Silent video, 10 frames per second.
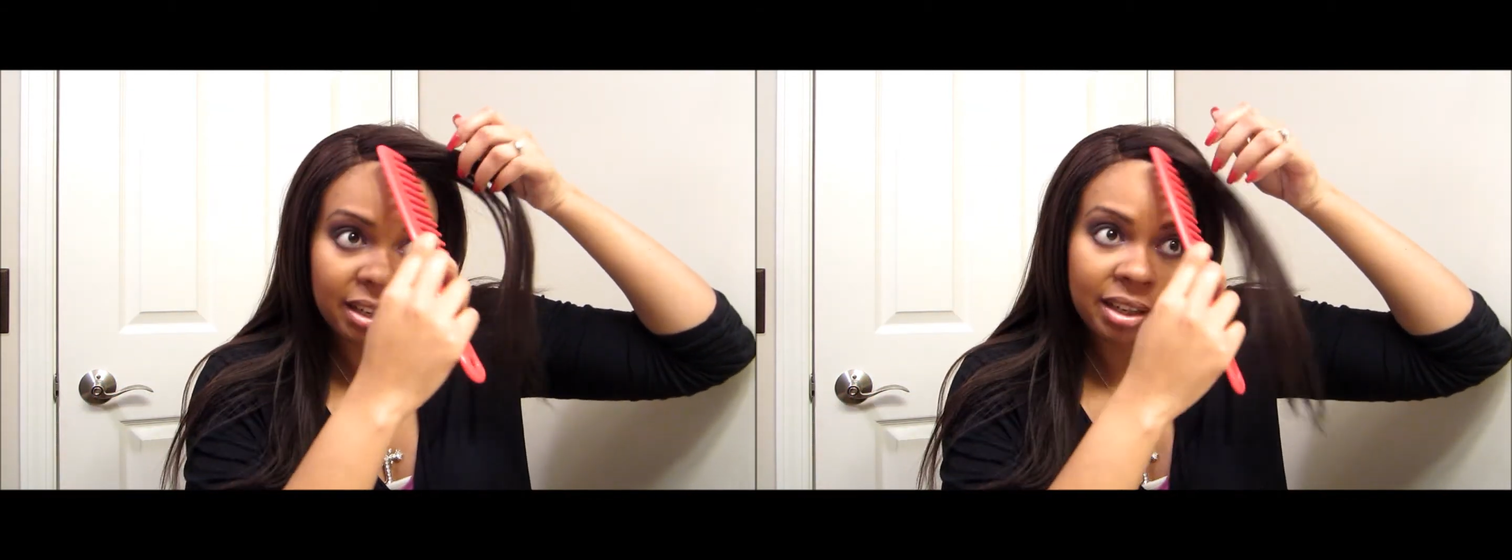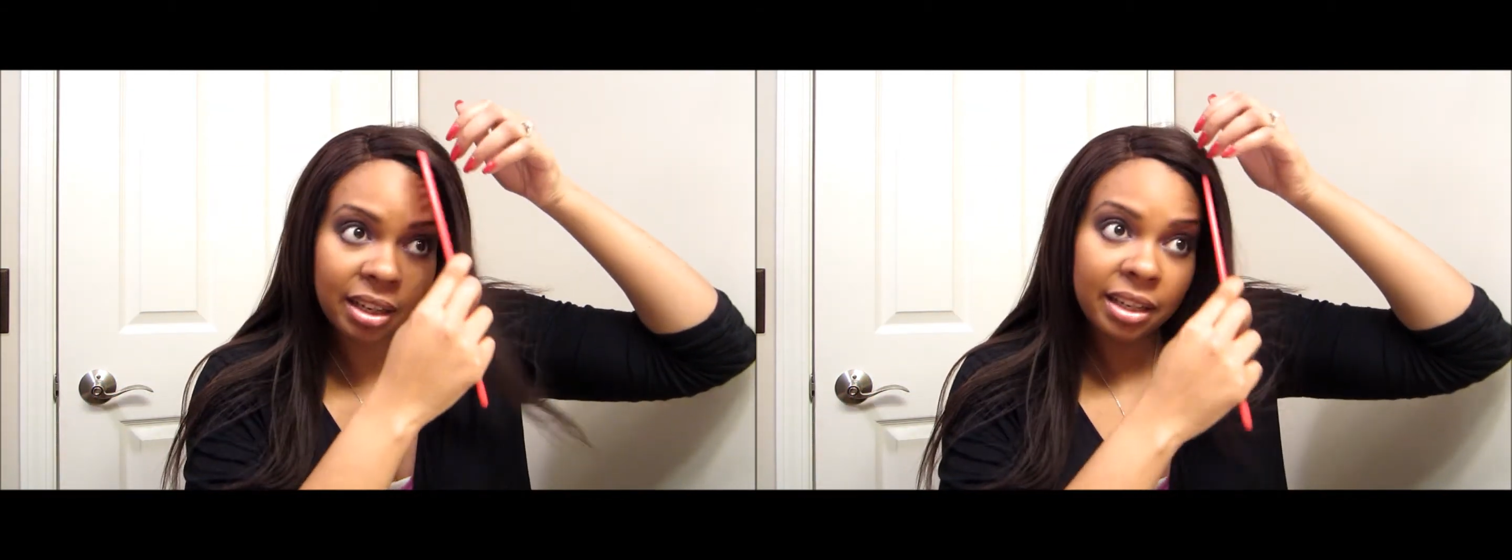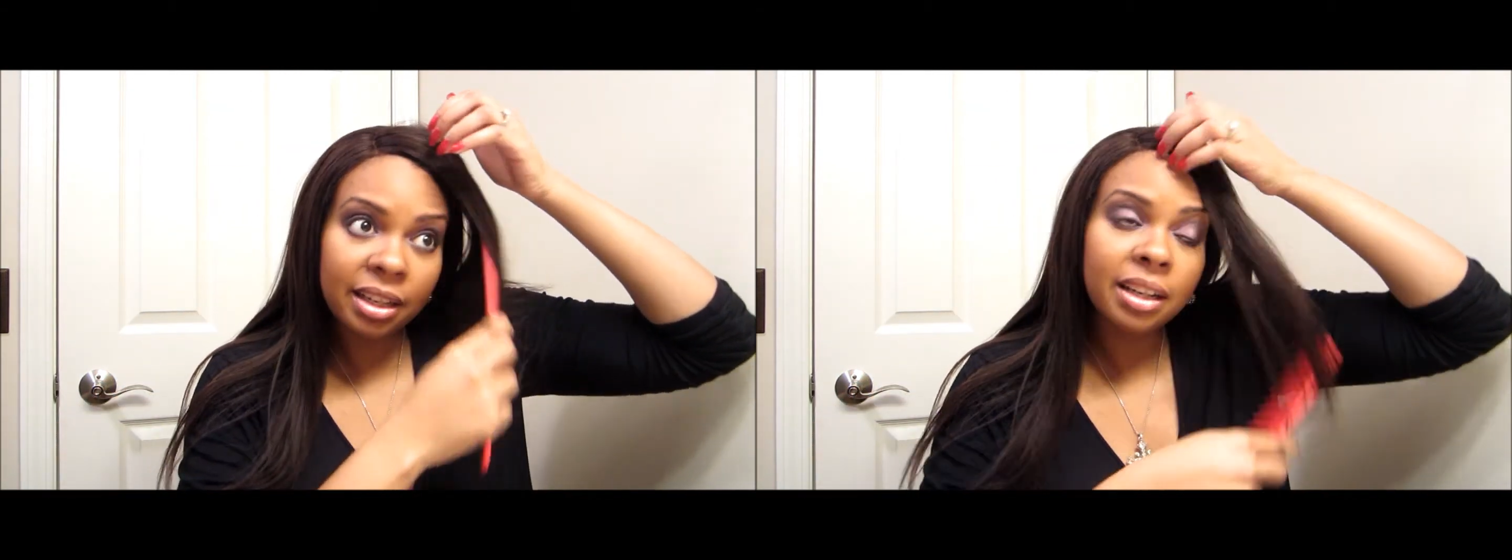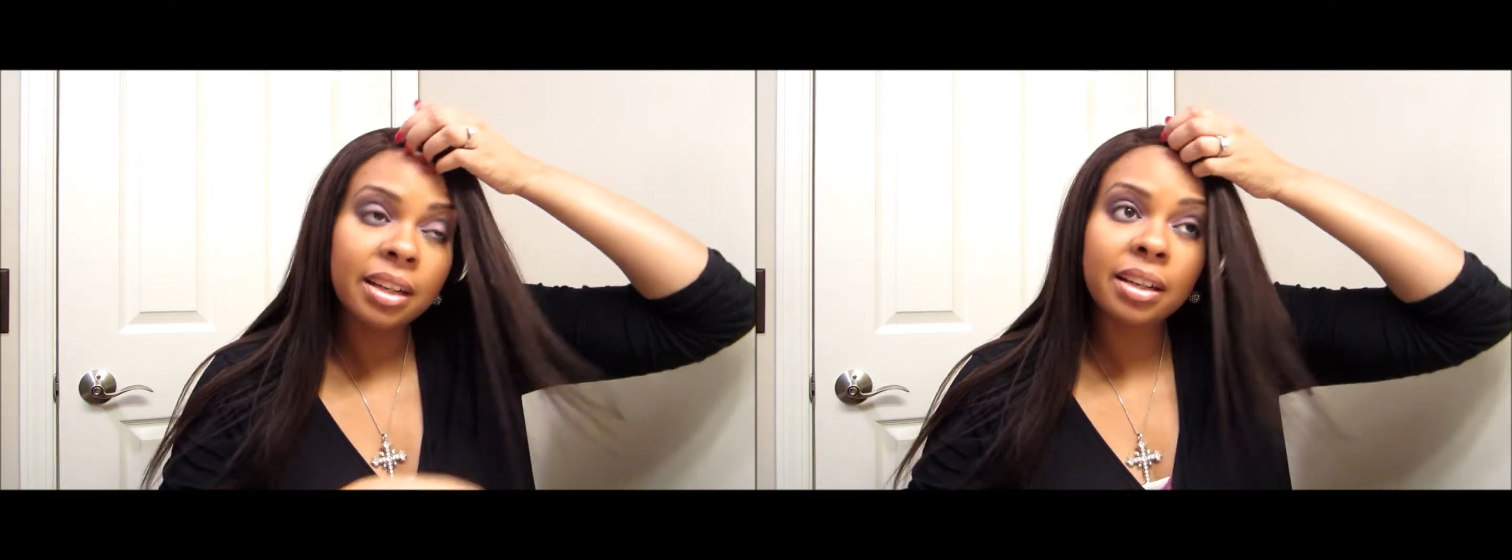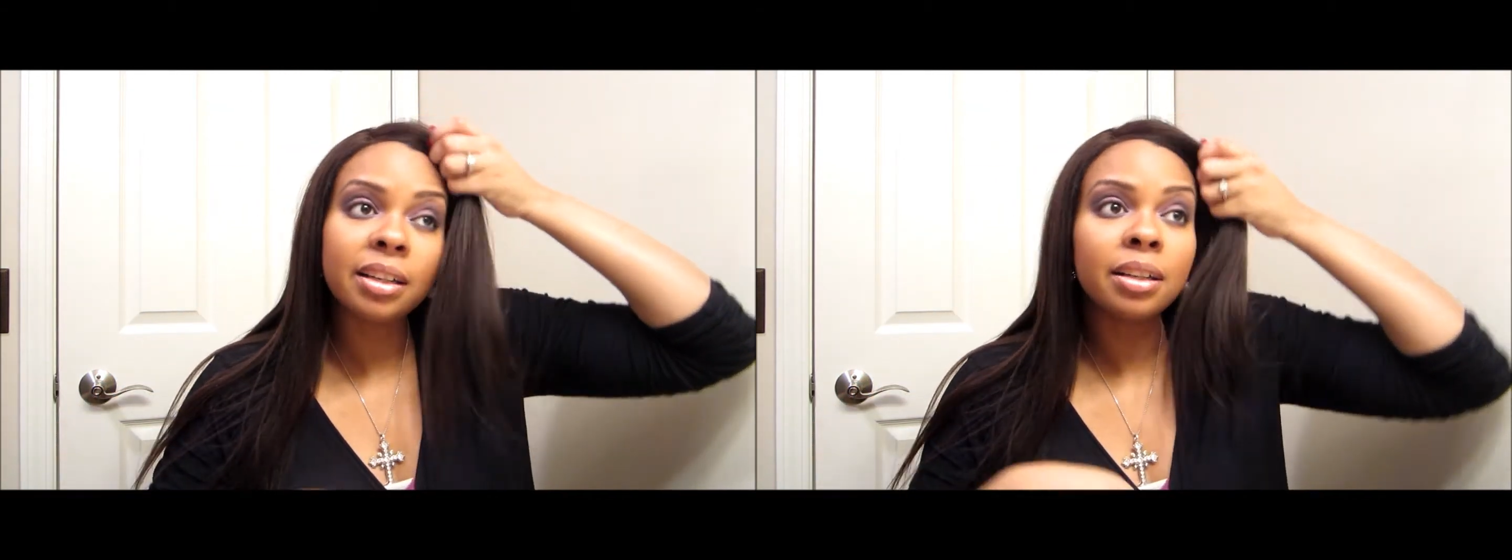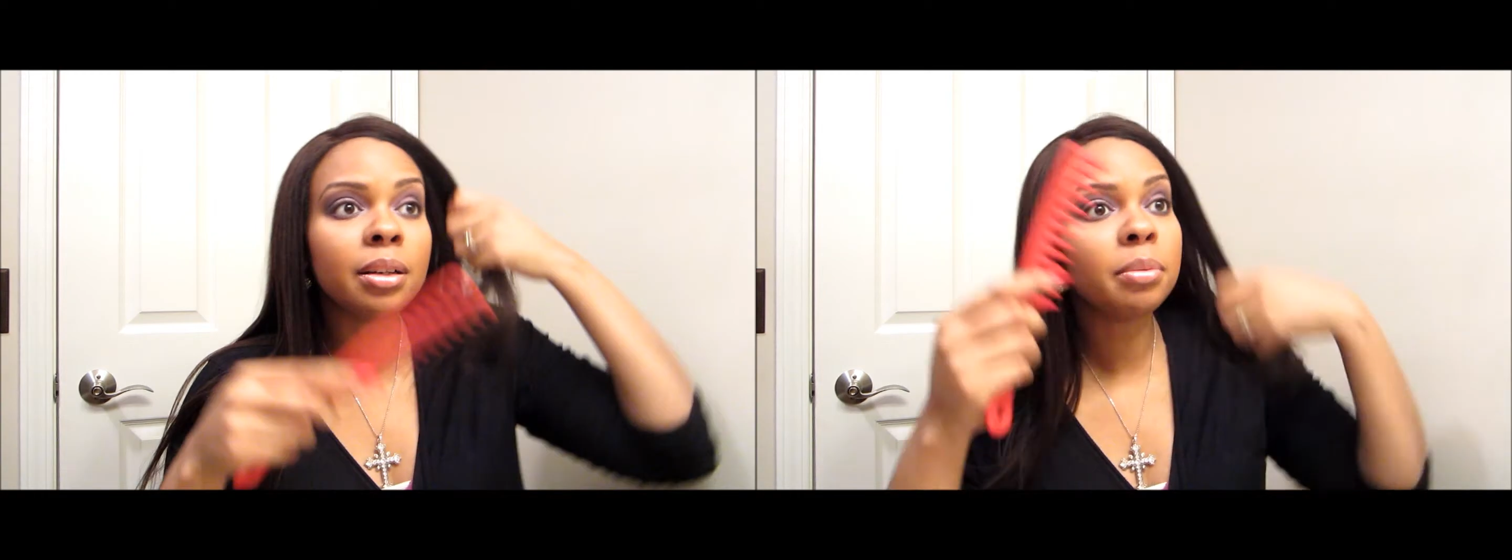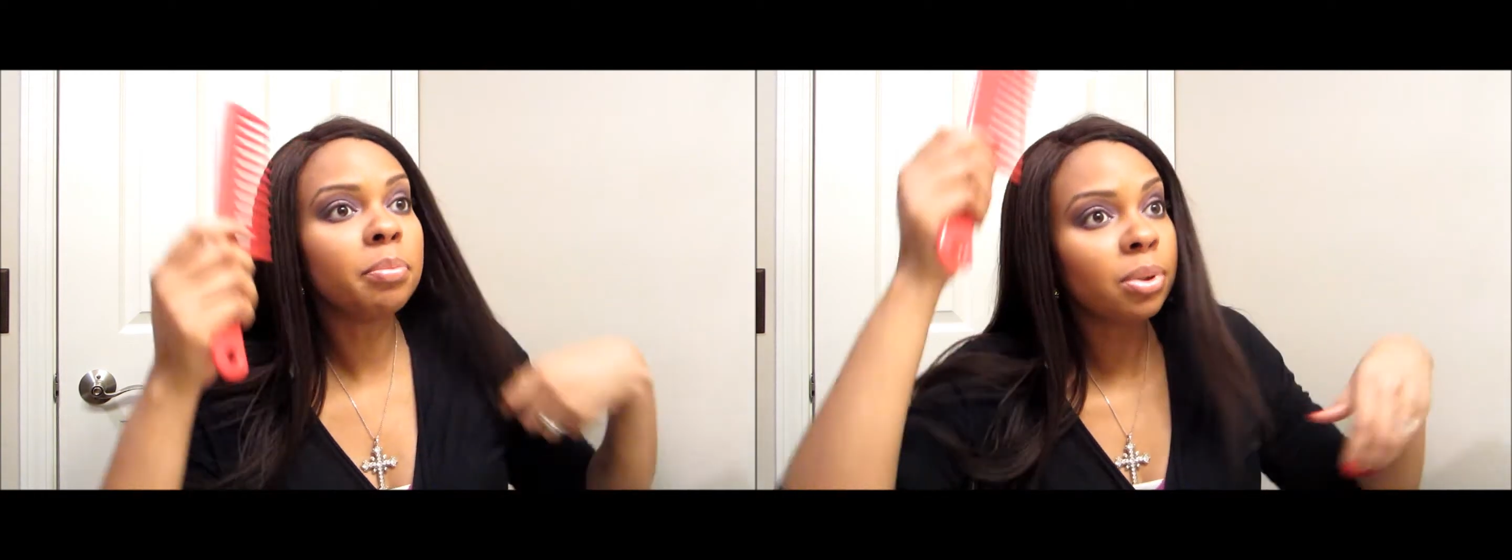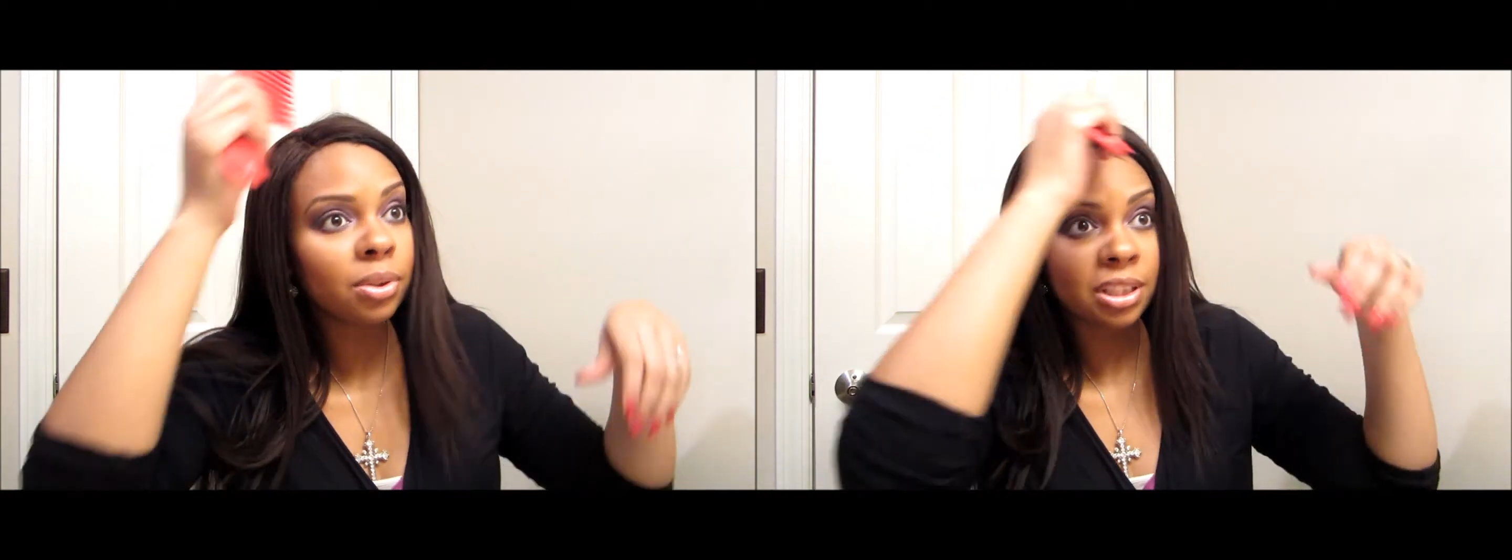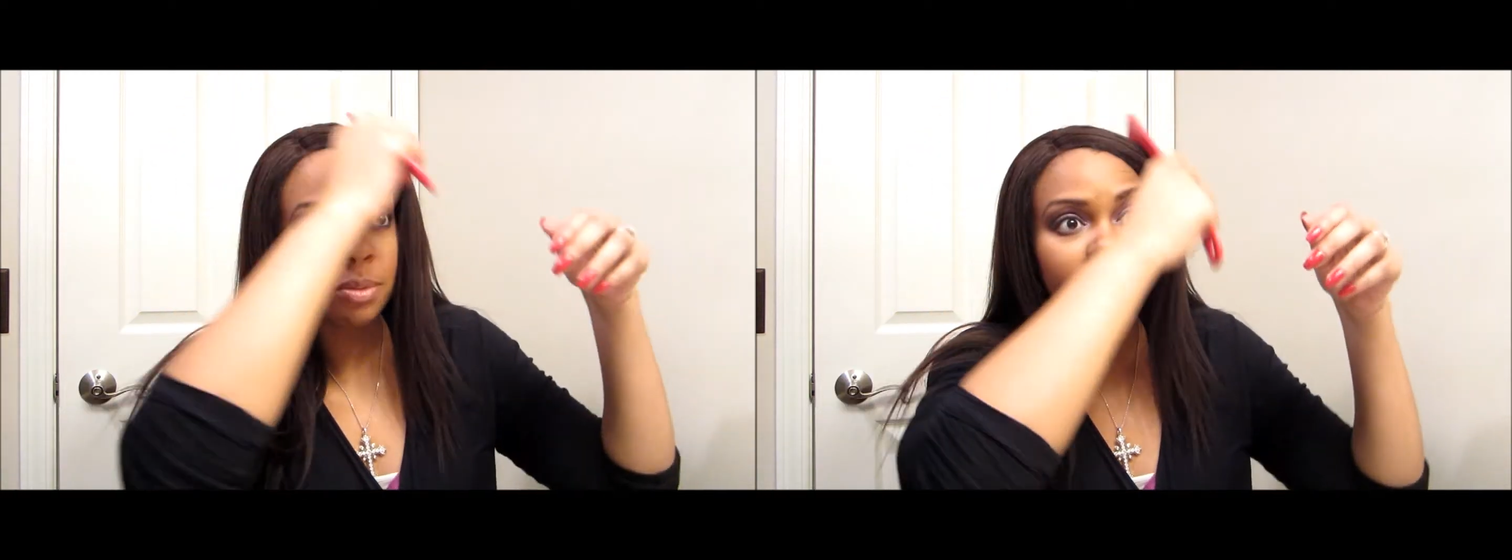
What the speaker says: I can pull some